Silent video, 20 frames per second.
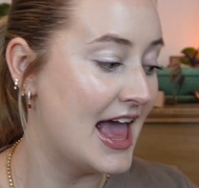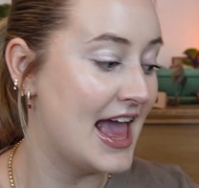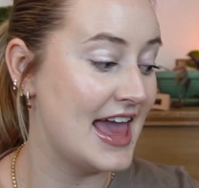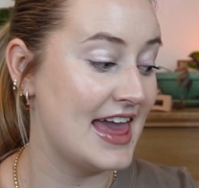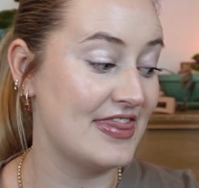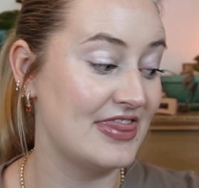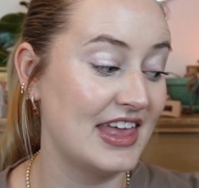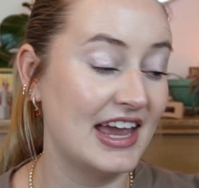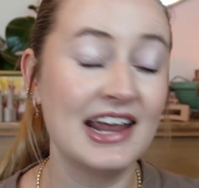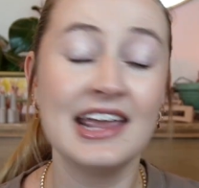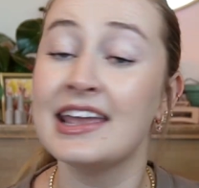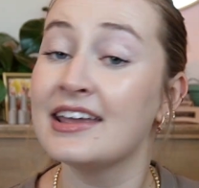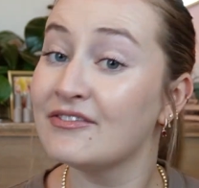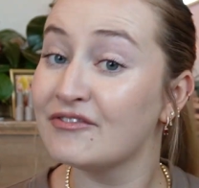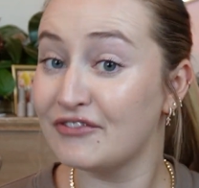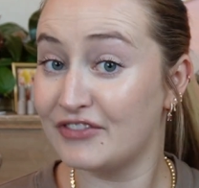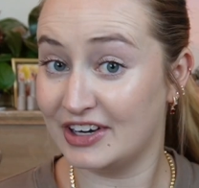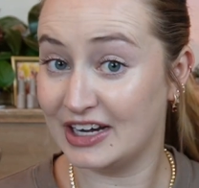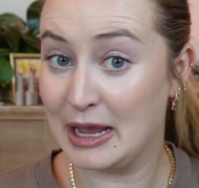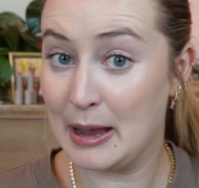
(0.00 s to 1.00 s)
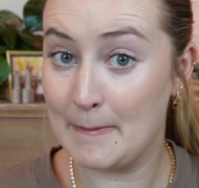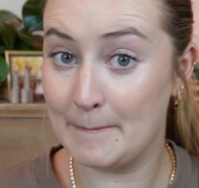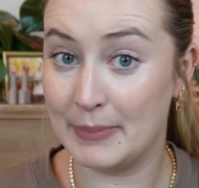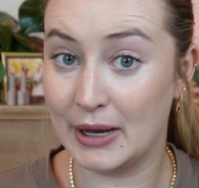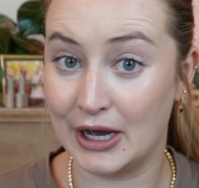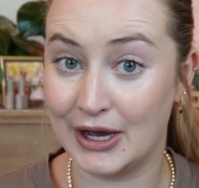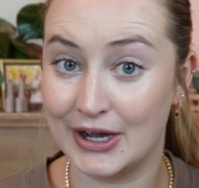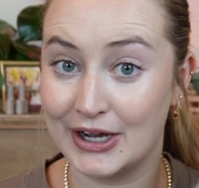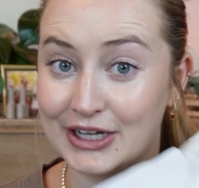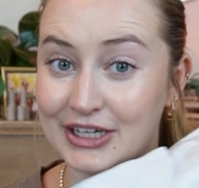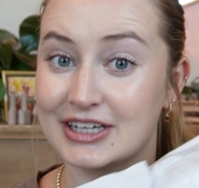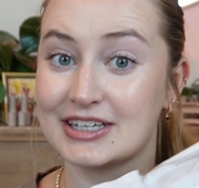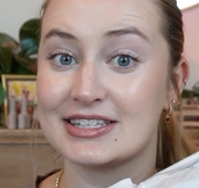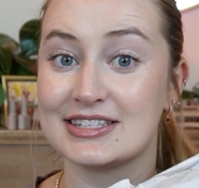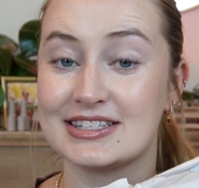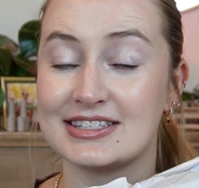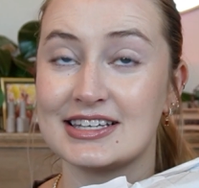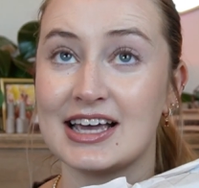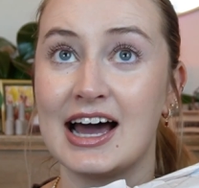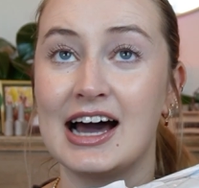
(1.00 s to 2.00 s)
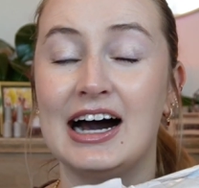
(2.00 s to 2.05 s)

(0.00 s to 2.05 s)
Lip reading: In the Infinite box,